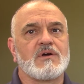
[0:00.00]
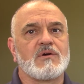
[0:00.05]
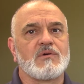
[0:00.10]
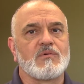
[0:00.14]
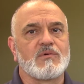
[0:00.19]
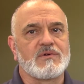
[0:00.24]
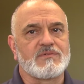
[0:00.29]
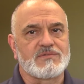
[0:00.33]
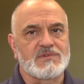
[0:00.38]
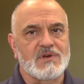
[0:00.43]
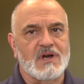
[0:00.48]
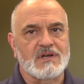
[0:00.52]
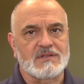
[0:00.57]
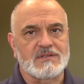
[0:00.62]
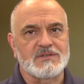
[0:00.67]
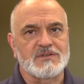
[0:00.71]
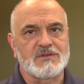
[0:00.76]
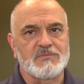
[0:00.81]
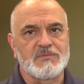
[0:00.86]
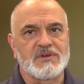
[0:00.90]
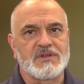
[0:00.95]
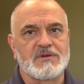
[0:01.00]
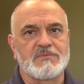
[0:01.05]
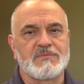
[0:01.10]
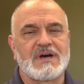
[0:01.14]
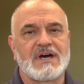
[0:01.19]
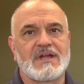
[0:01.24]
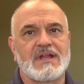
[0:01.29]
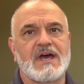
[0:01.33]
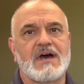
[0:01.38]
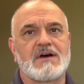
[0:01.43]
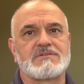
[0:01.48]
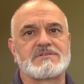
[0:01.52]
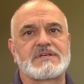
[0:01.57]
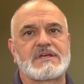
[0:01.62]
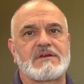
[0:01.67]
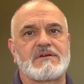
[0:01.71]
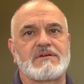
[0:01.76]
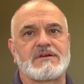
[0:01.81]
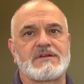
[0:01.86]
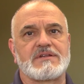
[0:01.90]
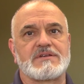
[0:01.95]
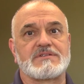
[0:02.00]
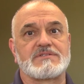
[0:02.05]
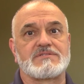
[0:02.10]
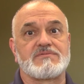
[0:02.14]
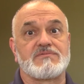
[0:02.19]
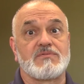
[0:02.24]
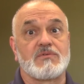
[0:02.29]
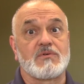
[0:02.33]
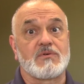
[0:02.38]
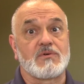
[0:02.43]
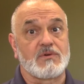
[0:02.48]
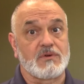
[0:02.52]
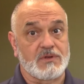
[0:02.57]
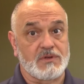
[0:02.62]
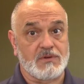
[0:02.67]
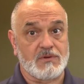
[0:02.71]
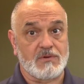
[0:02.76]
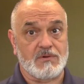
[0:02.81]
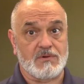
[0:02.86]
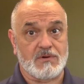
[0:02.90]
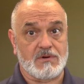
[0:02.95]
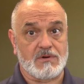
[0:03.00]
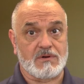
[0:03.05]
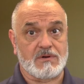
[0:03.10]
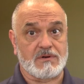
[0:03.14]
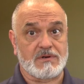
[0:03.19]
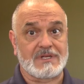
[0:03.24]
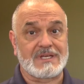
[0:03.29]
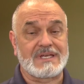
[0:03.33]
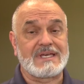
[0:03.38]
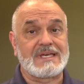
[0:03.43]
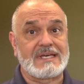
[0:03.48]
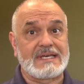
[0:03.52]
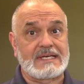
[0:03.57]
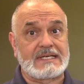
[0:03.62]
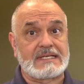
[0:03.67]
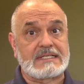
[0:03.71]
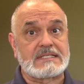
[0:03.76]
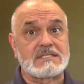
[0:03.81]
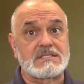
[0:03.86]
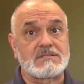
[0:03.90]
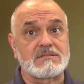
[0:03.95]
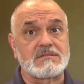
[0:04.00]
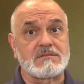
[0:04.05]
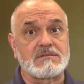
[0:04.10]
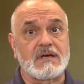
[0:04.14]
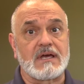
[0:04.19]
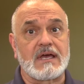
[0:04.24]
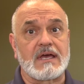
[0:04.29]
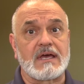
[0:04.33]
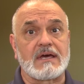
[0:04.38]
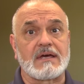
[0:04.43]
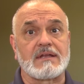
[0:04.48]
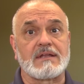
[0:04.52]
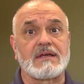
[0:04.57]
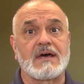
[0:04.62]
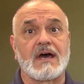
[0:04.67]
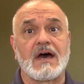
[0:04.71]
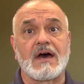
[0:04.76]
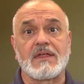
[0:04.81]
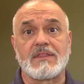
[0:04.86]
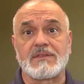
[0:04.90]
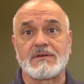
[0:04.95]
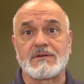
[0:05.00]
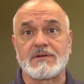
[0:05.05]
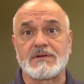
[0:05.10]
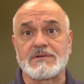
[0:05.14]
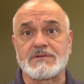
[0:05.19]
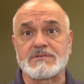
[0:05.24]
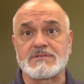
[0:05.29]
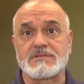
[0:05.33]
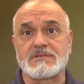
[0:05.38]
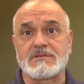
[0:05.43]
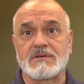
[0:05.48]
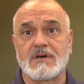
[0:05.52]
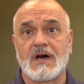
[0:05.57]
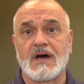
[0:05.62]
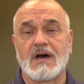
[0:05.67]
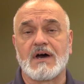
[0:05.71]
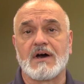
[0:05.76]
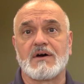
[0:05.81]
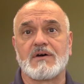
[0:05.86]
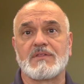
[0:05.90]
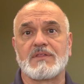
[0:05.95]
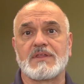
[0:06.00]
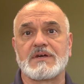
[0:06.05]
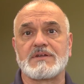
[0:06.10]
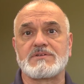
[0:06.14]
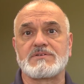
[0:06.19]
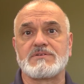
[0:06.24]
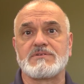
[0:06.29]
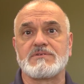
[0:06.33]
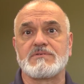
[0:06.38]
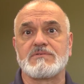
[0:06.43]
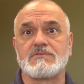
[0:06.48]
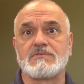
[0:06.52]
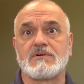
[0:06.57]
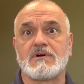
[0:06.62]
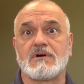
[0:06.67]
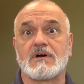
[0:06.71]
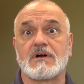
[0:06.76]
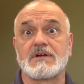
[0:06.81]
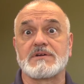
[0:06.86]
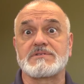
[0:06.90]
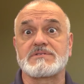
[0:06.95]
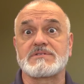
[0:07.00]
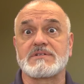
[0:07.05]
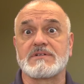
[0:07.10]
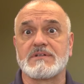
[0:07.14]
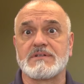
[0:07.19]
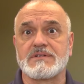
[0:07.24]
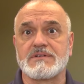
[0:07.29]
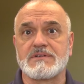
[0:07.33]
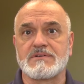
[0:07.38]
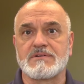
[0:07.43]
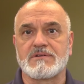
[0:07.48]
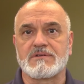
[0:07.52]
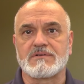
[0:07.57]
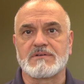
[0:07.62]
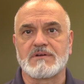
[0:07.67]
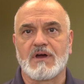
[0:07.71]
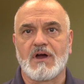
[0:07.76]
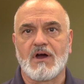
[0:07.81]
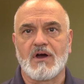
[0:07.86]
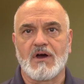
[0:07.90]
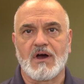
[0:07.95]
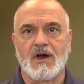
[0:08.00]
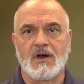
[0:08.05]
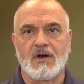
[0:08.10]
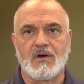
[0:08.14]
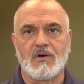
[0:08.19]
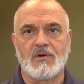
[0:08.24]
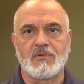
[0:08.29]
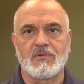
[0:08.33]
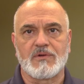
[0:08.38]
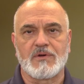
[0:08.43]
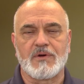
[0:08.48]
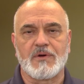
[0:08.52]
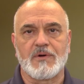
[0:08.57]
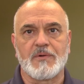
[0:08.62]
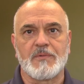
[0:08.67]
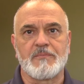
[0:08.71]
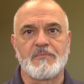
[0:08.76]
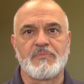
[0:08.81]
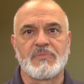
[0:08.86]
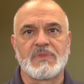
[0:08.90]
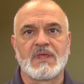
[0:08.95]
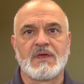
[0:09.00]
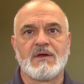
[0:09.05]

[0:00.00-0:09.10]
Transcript: We've talked a little bit about how scary it is for your kids and others uh, that you are still in your uh, own home.